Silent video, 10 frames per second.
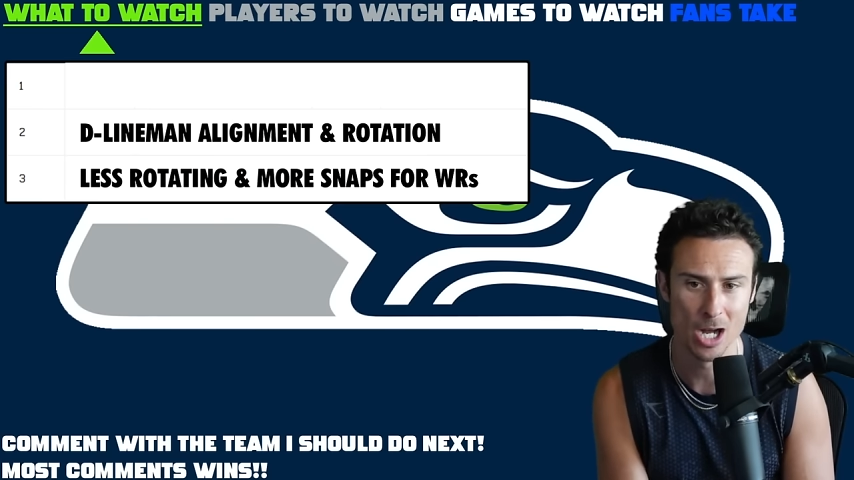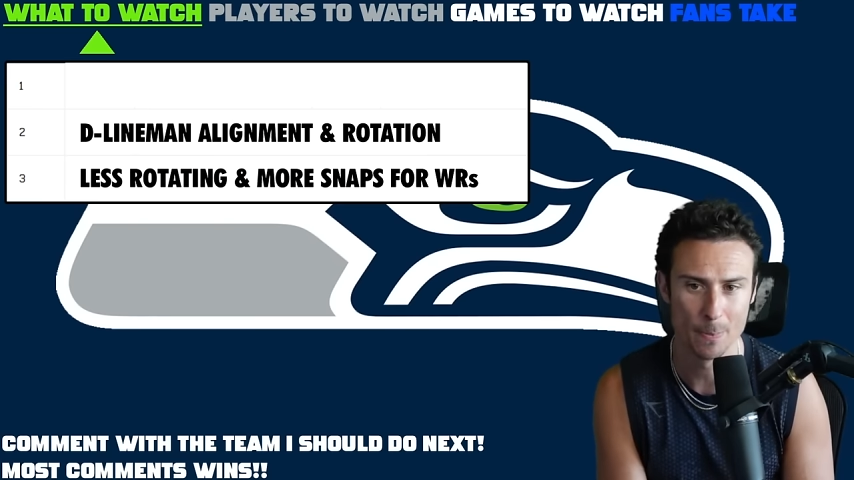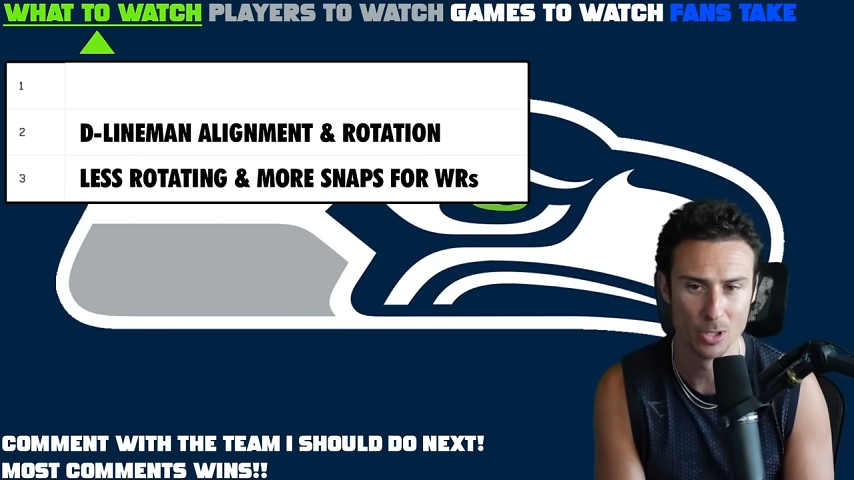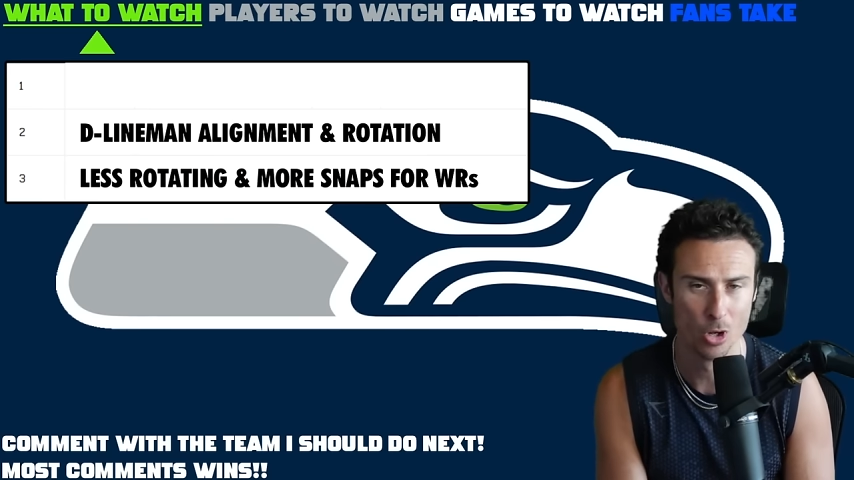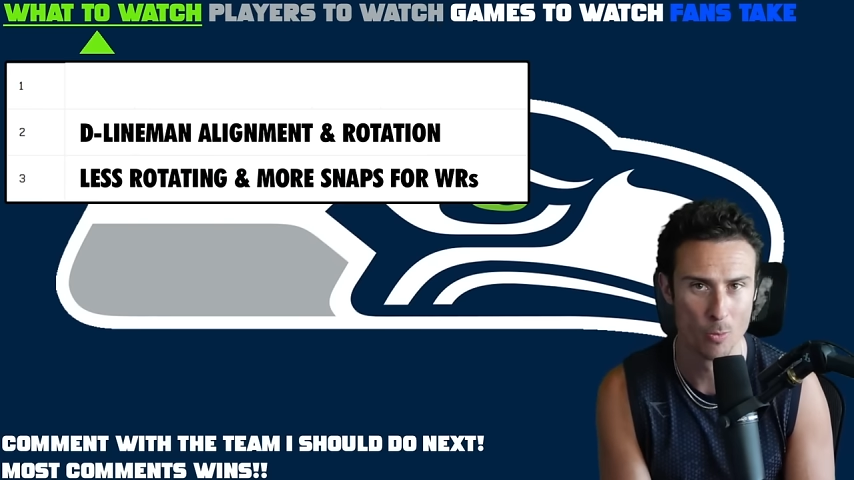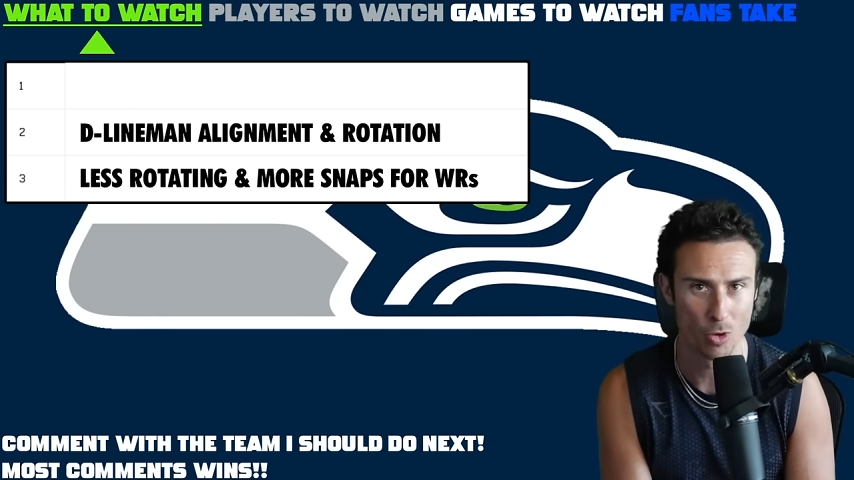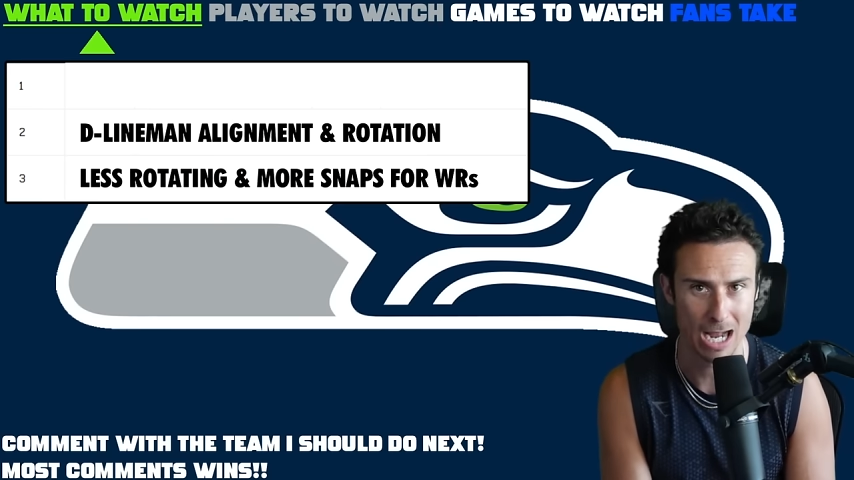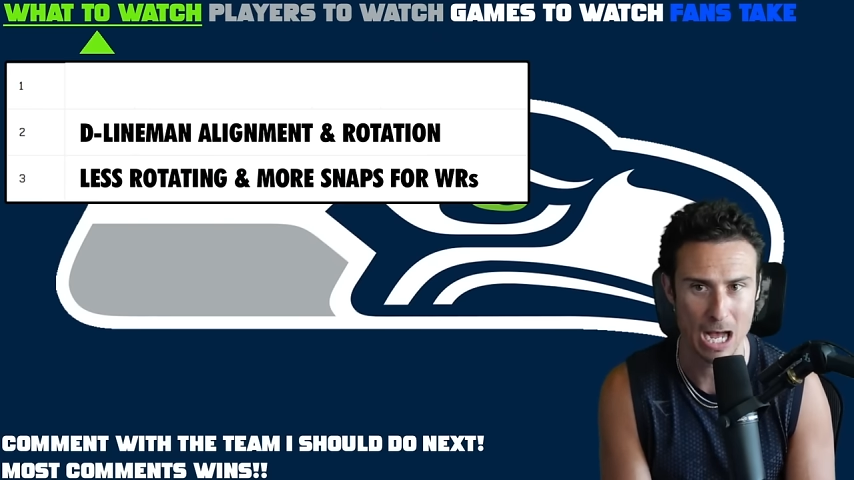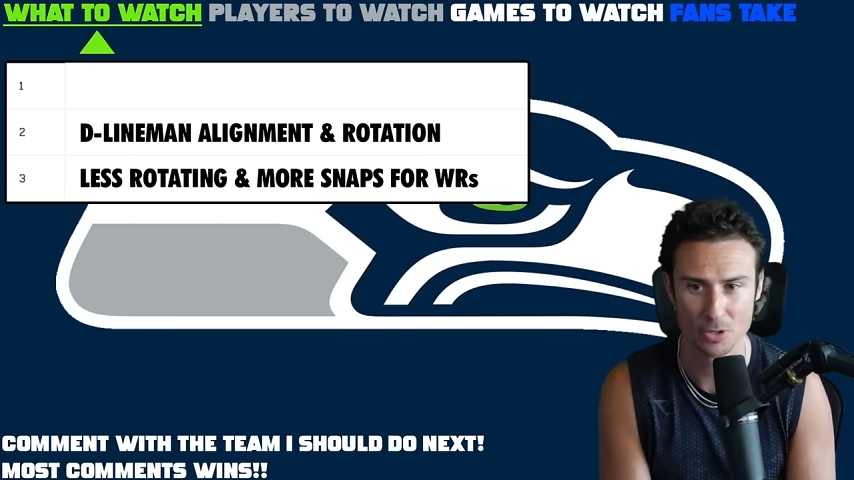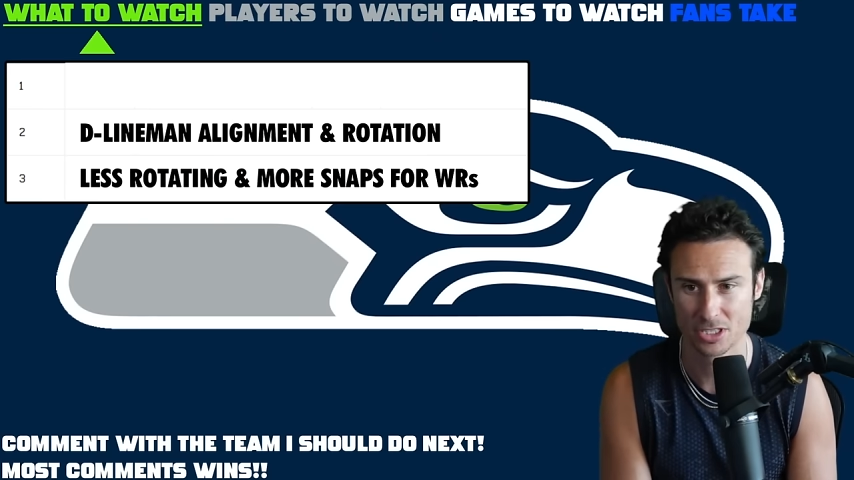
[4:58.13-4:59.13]
up a little more
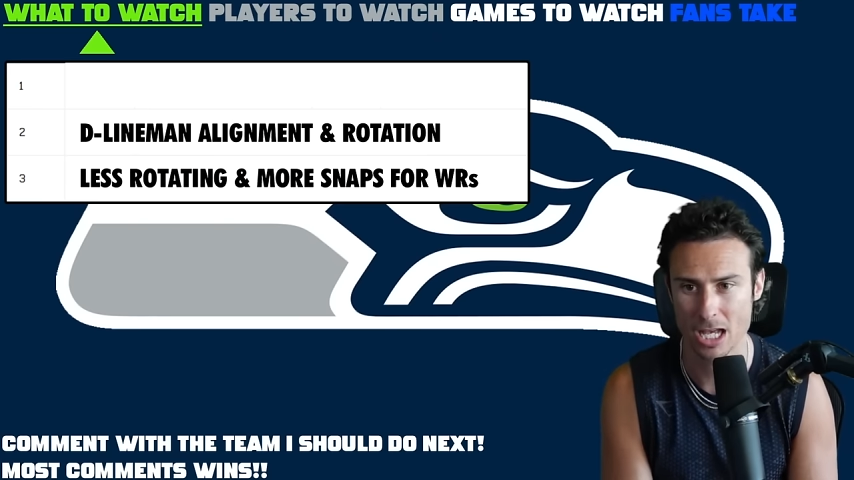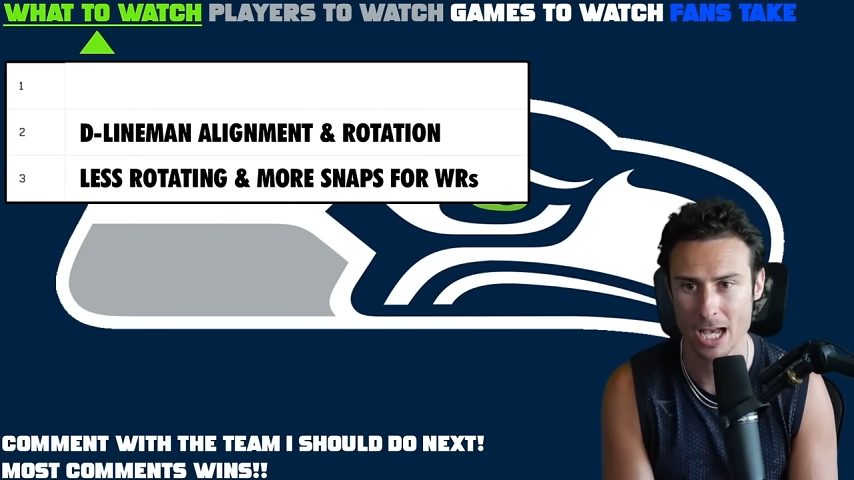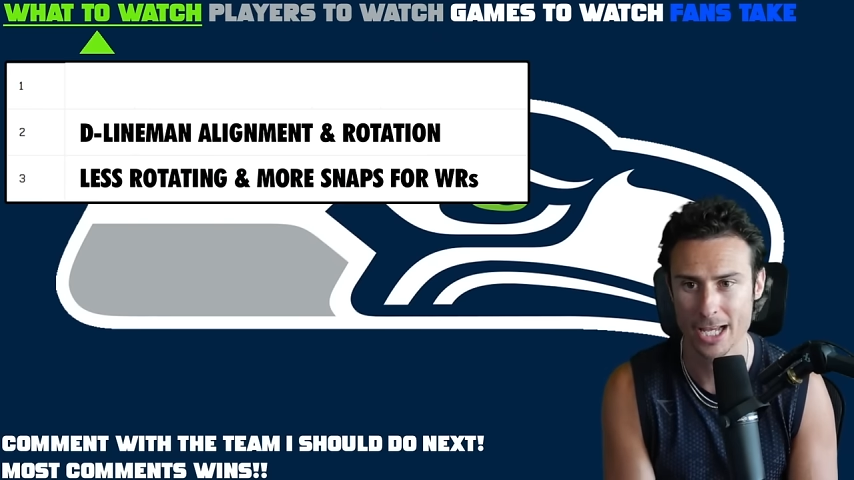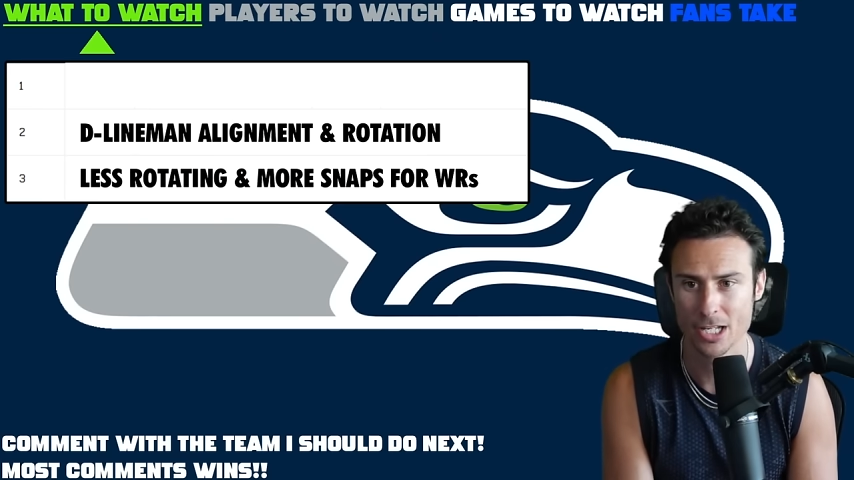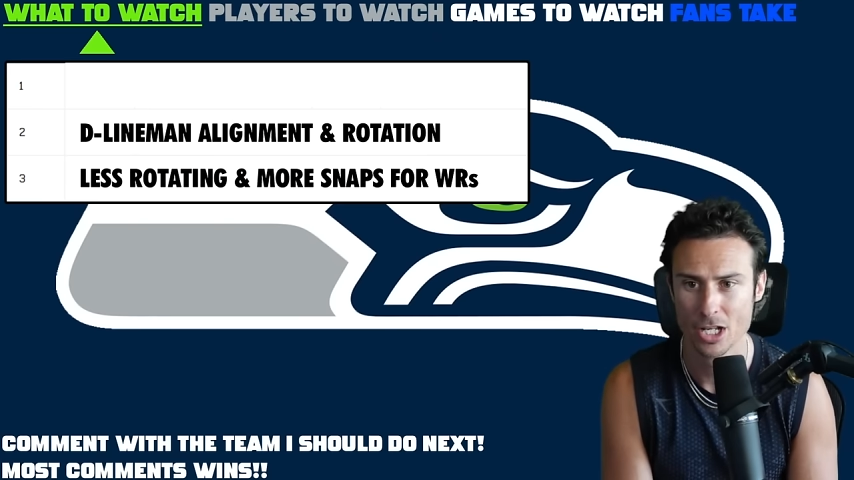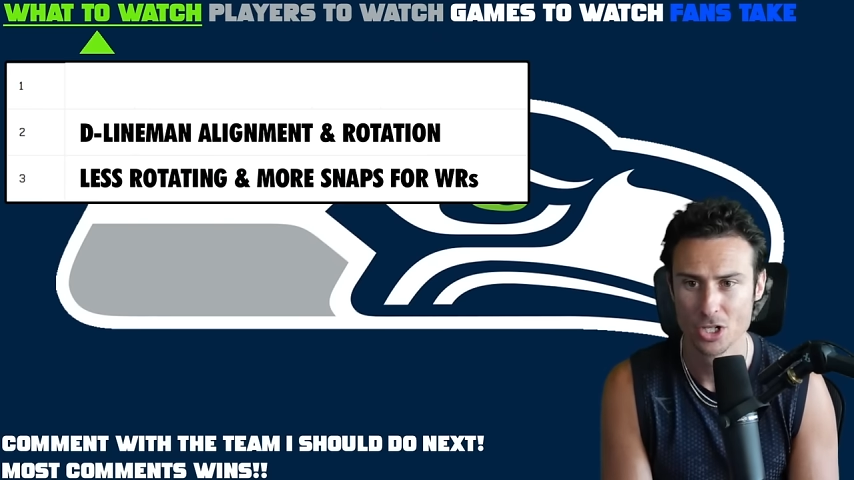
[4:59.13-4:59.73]
outside.